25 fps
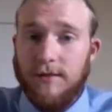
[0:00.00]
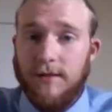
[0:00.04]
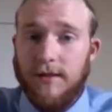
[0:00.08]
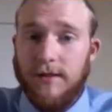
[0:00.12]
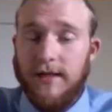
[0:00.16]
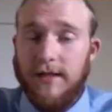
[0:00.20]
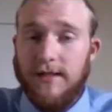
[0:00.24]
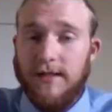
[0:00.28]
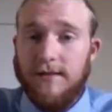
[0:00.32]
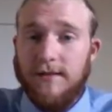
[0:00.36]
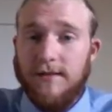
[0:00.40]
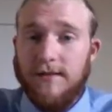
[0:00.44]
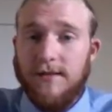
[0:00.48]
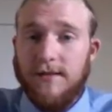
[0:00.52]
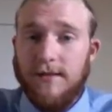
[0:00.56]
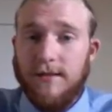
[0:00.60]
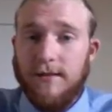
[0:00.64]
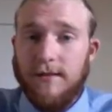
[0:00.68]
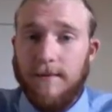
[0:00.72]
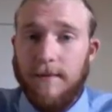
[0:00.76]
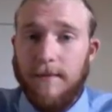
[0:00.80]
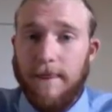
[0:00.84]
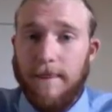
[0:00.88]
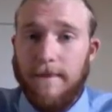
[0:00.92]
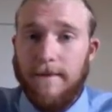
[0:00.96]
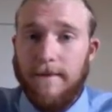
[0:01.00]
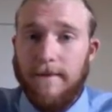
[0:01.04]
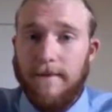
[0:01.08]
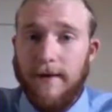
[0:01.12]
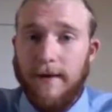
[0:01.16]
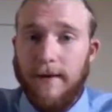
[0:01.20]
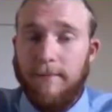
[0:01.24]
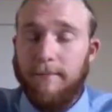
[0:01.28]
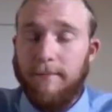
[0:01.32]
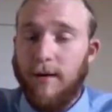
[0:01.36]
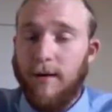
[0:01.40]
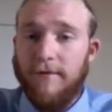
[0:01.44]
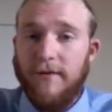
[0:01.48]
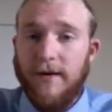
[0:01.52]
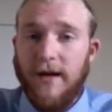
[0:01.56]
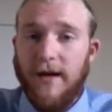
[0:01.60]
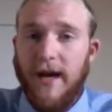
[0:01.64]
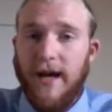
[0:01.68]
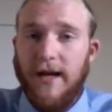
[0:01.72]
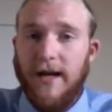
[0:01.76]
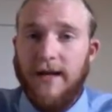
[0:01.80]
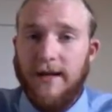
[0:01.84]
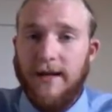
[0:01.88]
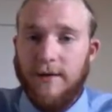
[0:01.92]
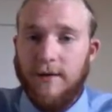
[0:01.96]
It's a perfect
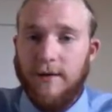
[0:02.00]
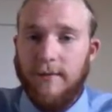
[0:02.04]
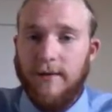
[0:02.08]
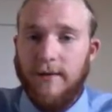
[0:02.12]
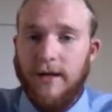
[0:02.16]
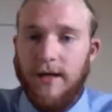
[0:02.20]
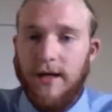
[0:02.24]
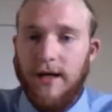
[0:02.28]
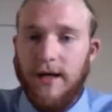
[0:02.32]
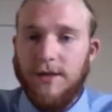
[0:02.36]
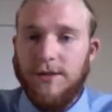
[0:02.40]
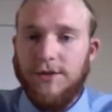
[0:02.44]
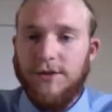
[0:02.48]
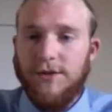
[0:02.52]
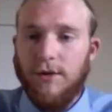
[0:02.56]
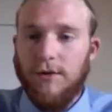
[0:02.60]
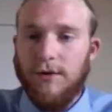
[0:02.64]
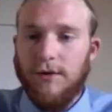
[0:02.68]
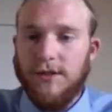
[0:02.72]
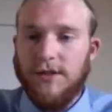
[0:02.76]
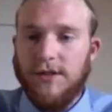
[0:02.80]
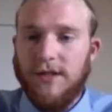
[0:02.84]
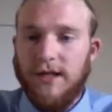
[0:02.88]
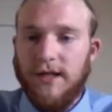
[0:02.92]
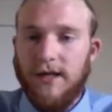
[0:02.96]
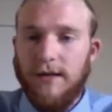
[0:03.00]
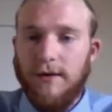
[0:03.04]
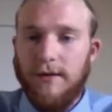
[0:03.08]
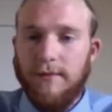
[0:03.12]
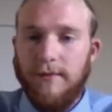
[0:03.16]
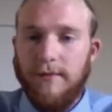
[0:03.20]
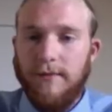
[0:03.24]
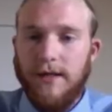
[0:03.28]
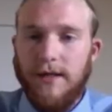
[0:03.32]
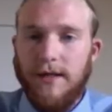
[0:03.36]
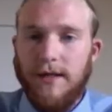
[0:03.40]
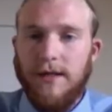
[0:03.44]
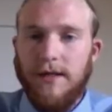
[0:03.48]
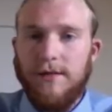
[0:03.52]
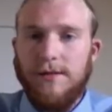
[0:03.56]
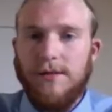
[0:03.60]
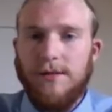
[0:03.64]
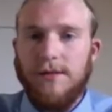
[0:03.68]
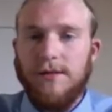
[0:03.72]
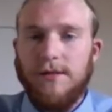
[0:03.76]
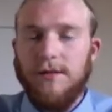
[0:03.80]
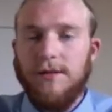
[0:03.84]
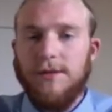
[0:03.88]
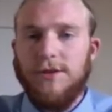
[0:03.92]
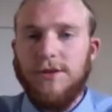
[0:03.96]
candidate to be a solar cell,
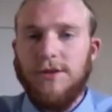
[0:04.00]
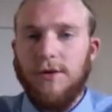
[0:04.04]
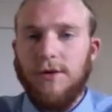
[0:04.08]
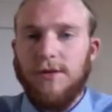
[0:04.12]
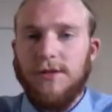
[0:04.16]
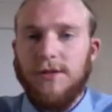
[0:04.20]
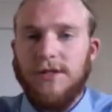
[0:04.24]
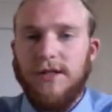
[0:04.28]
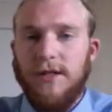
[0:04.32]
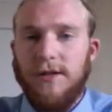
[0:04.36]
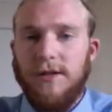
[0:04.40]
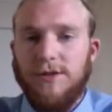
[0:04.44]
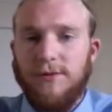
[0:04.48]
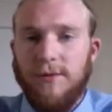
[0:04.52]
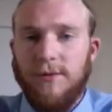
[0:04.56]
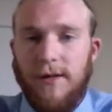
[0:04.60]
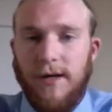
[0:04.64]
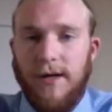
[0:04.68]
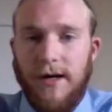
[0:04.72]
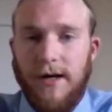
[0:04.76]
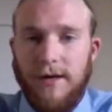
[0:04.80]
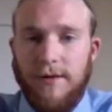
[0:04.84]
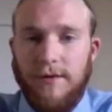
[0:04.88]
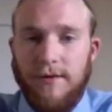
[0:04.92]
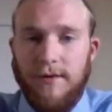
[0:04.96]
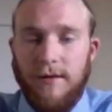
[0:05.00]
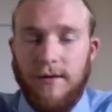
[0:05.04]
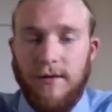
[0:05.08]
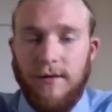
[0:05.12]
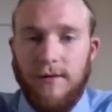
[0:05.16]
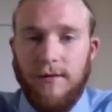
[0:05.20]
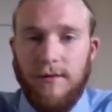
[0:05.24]
because solar cells are